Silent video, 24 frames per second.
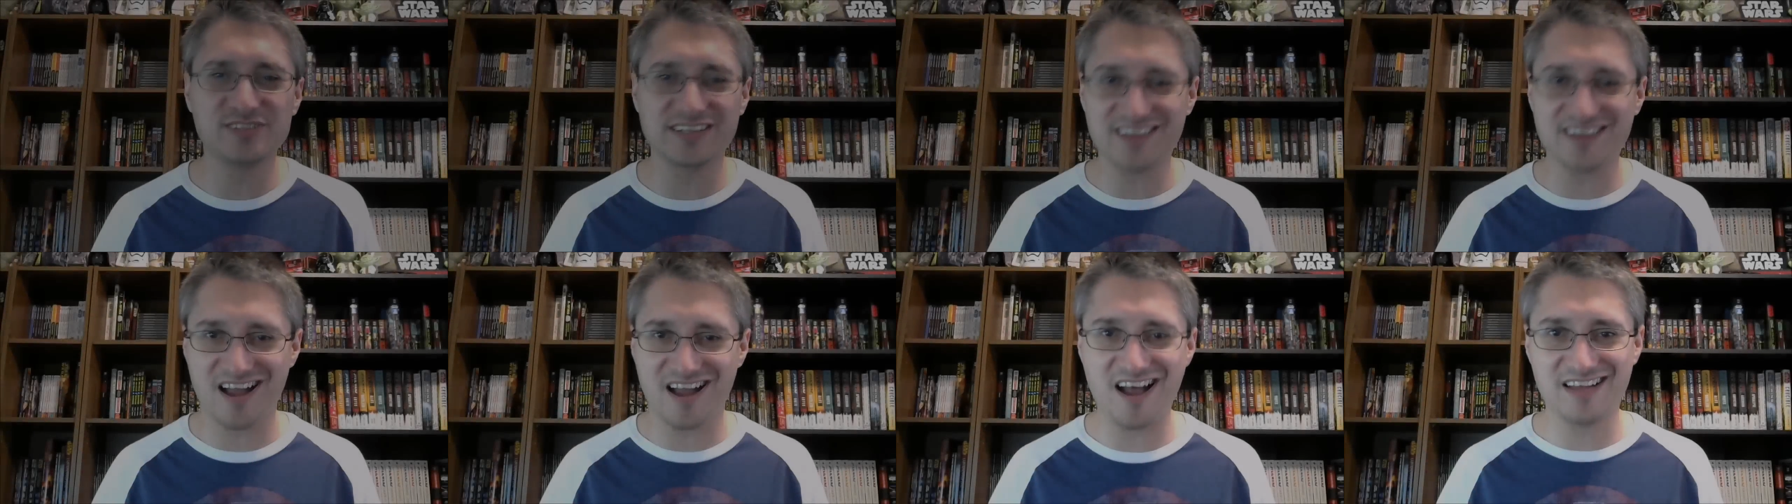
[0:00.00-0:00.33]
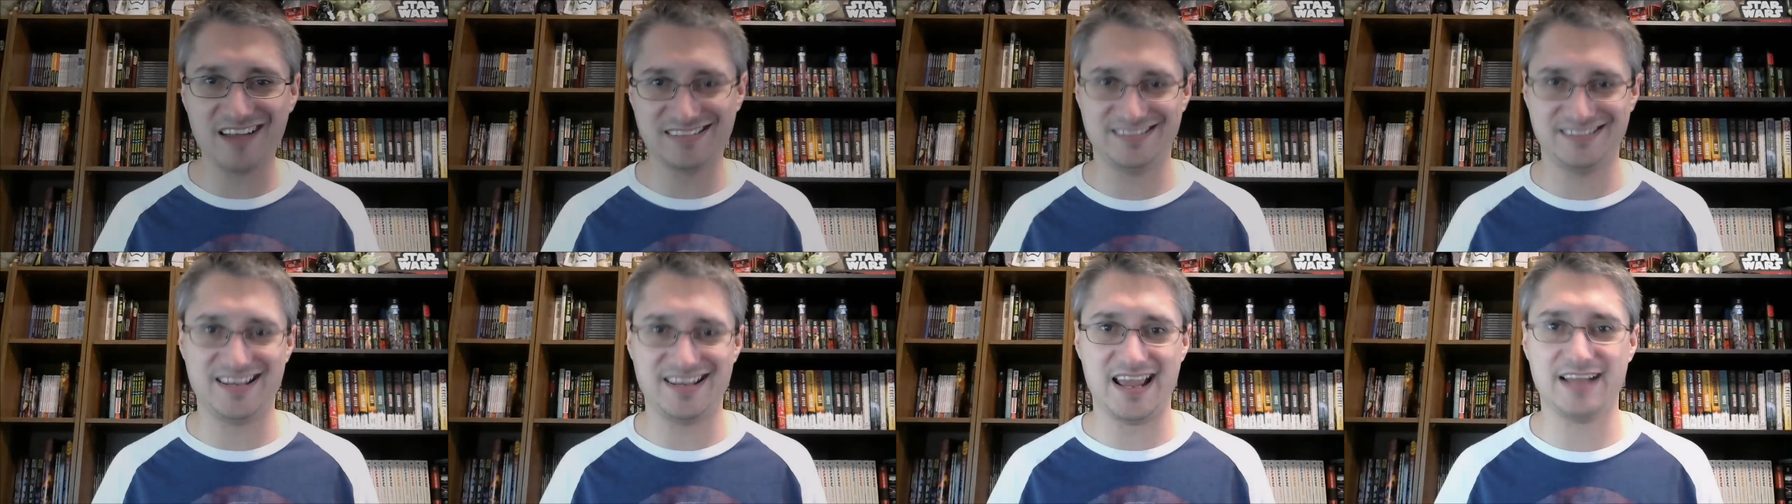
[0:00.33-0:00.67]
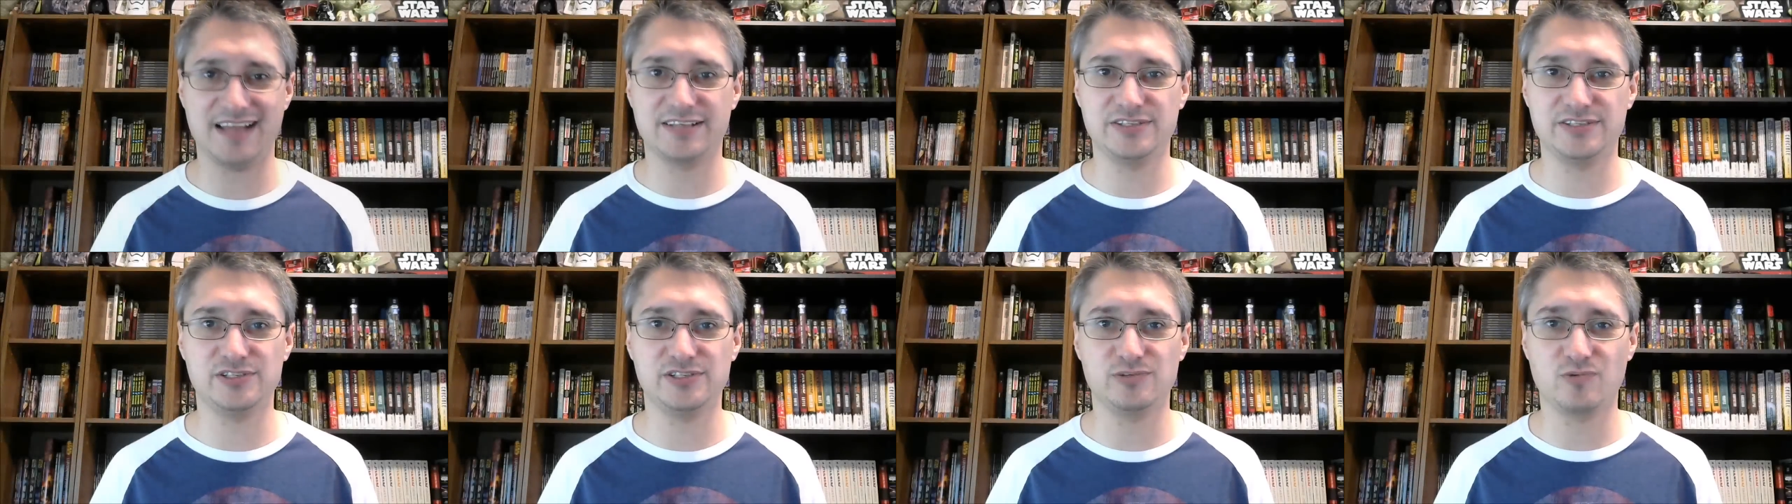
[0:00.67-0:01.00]
a
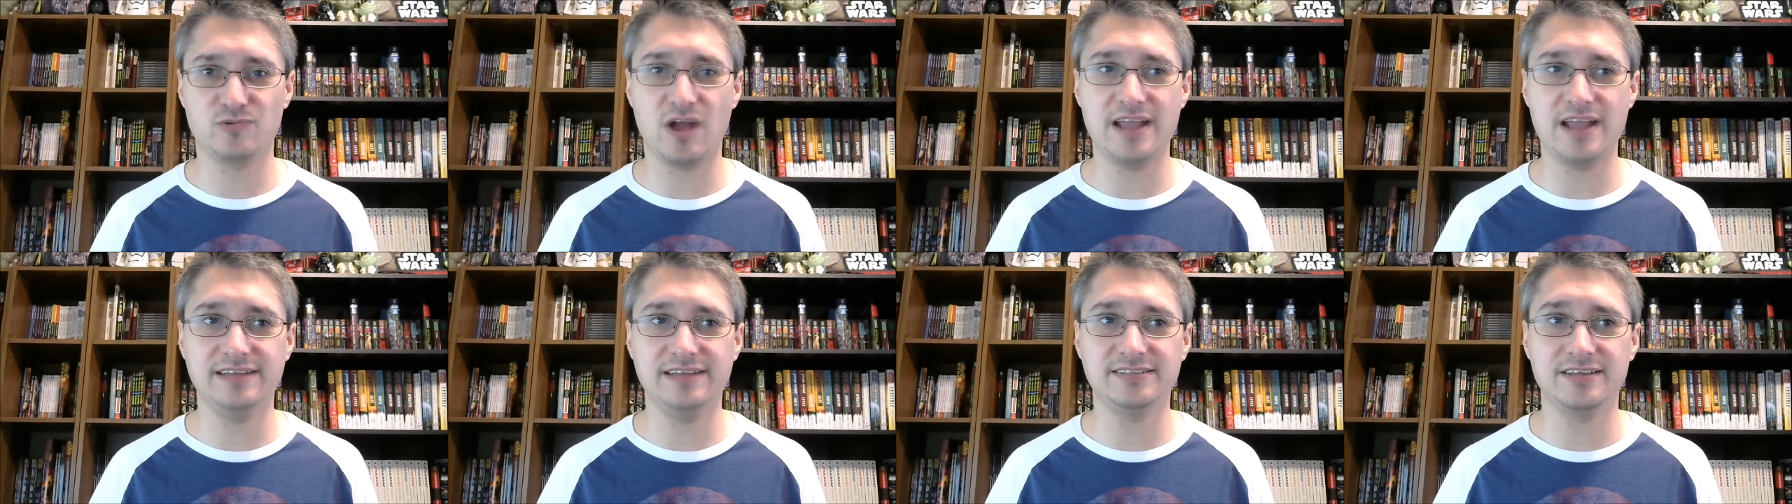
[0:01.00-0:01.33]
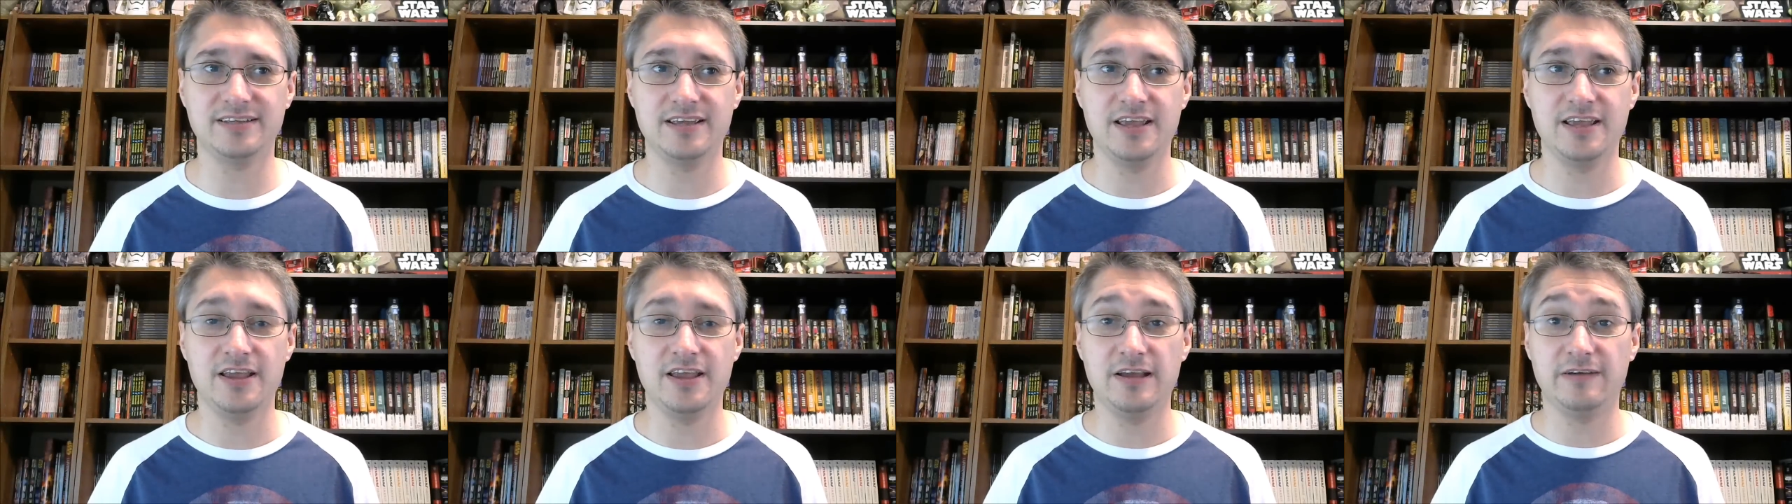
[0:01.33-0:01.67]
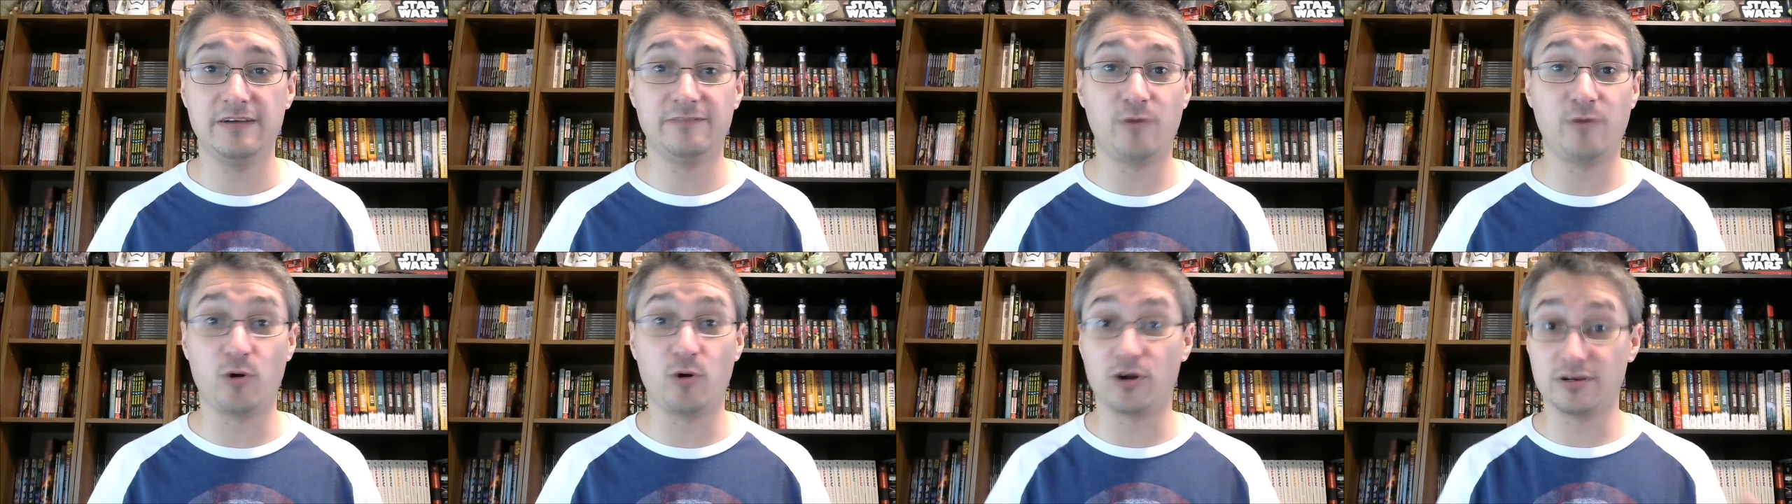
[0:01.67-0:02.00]
context, right?
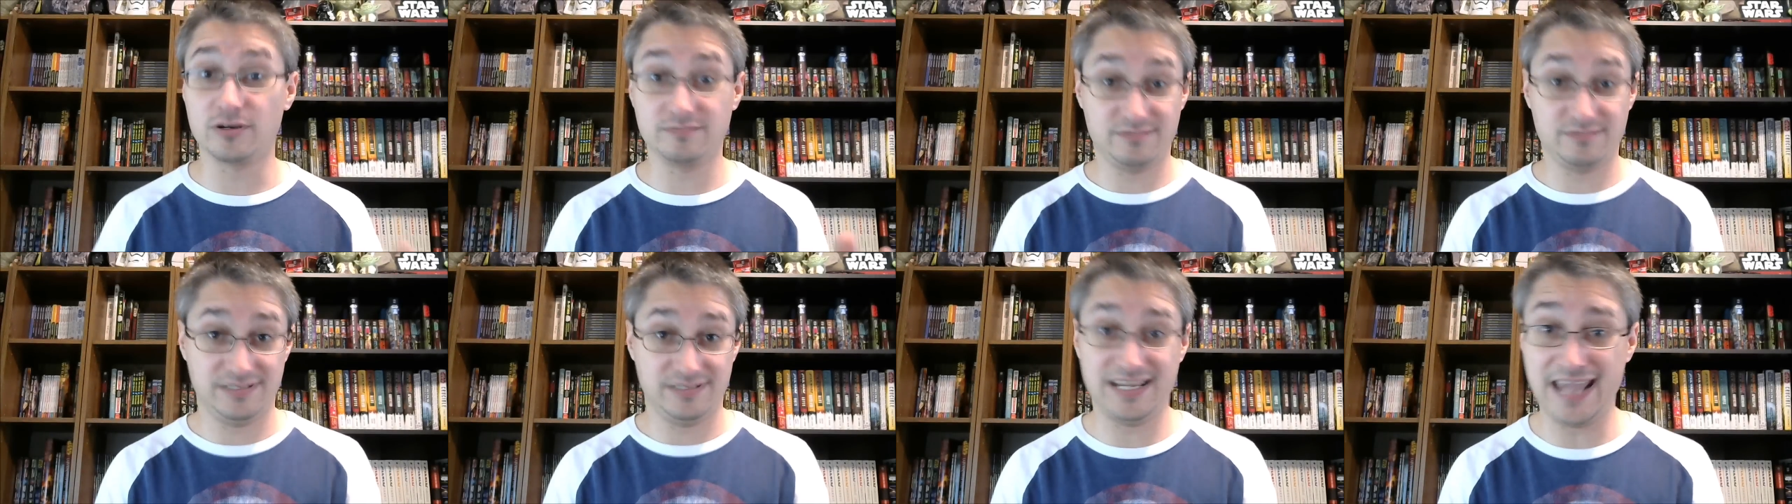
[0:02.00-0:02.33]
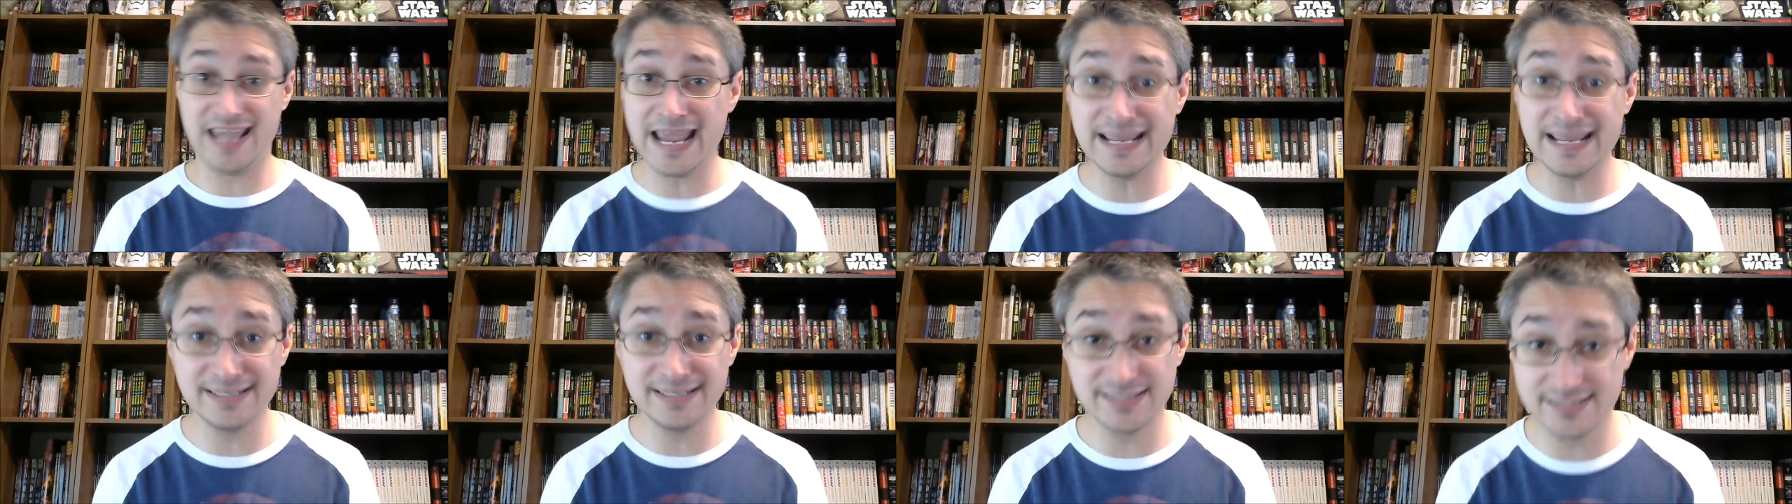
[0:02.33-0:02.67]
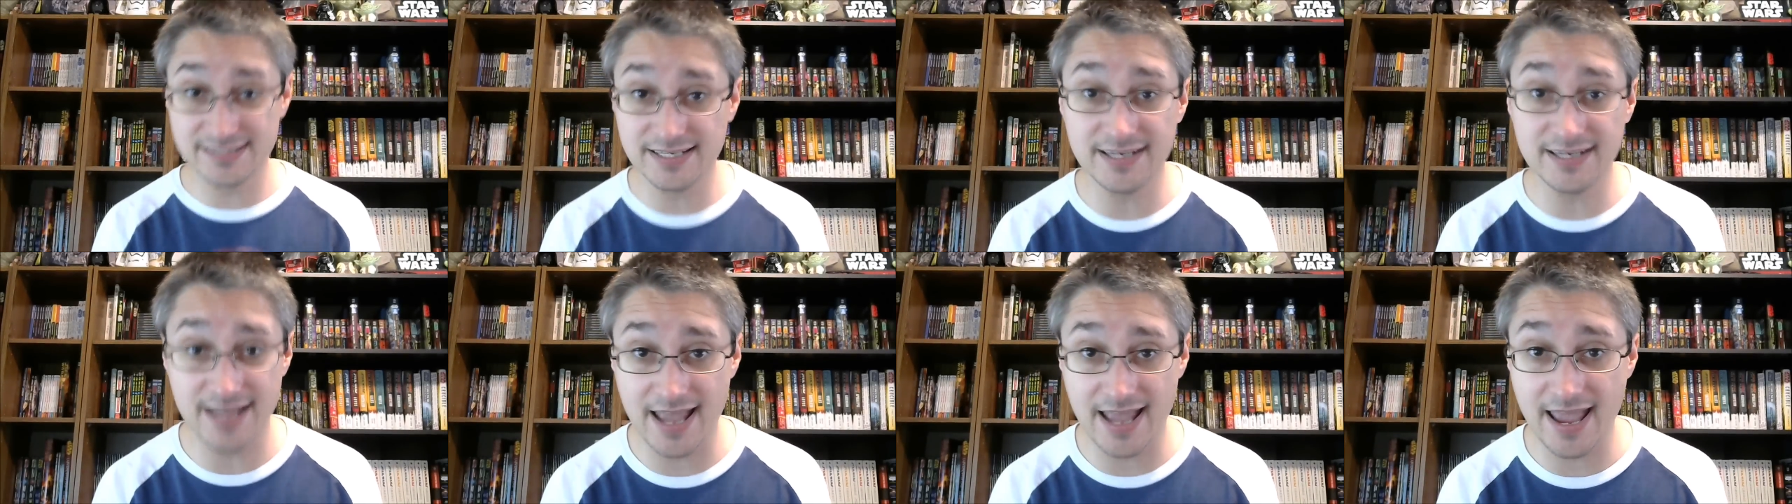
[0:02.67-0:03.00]
For kids
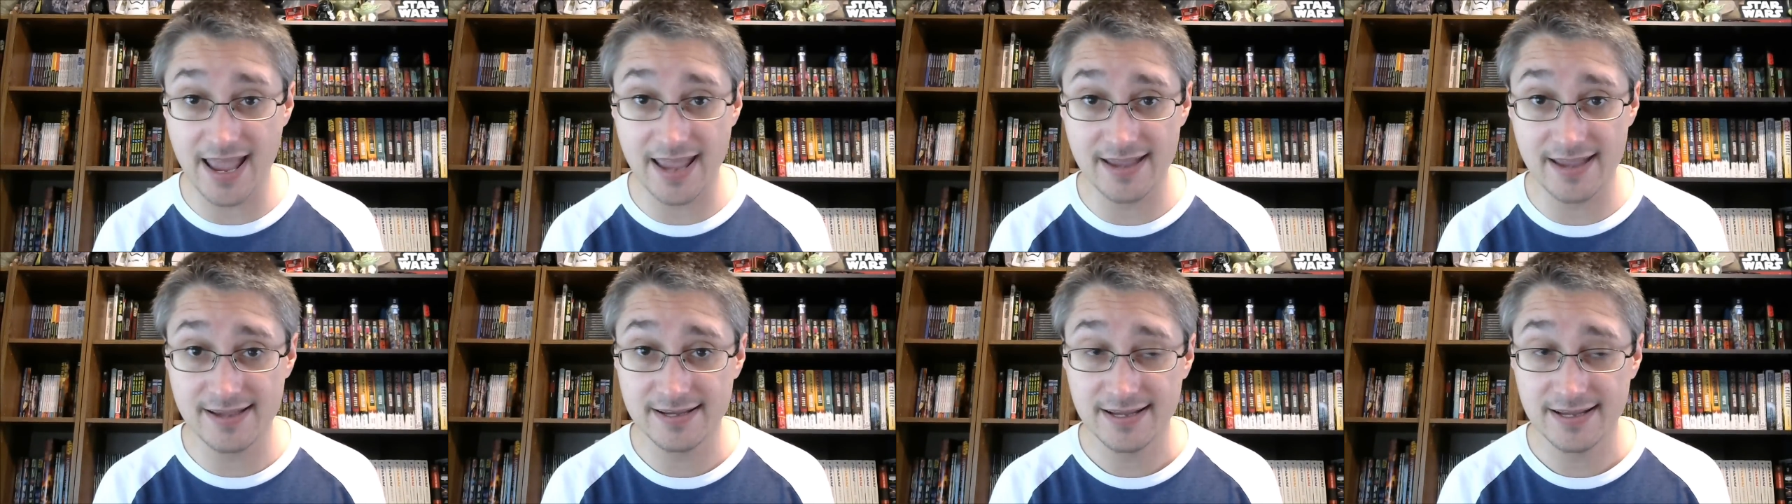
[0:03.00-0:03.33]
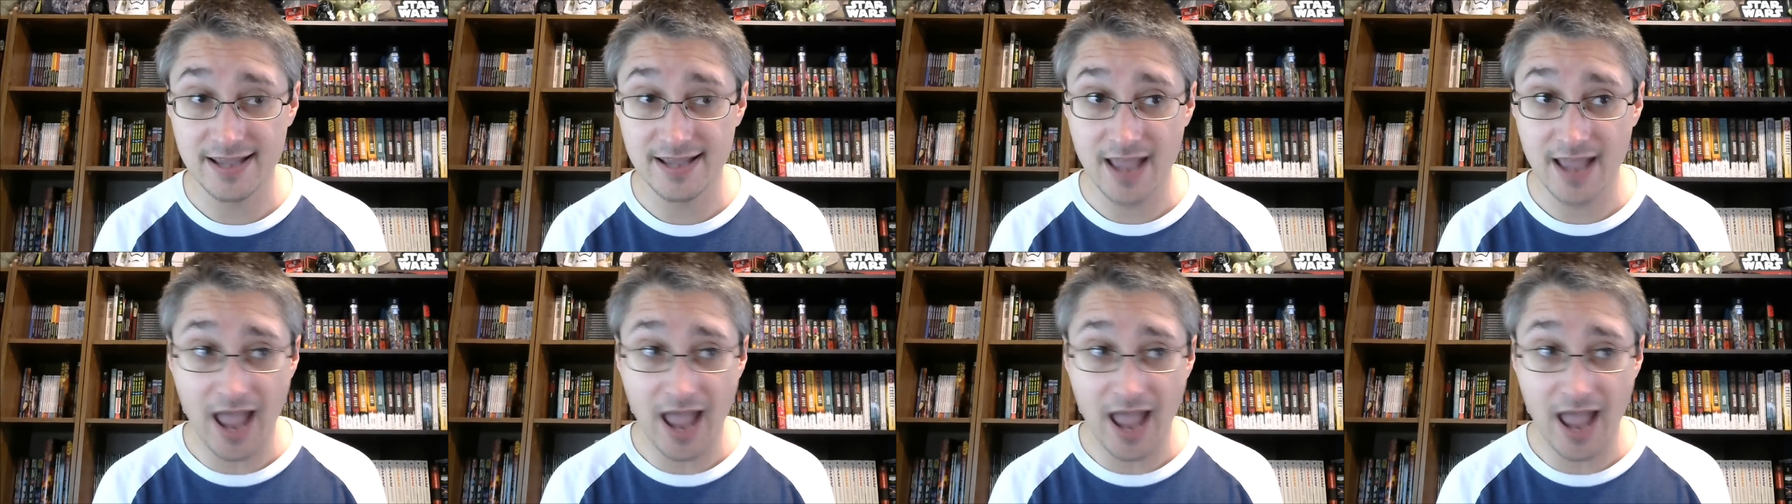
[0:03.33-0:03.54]
today,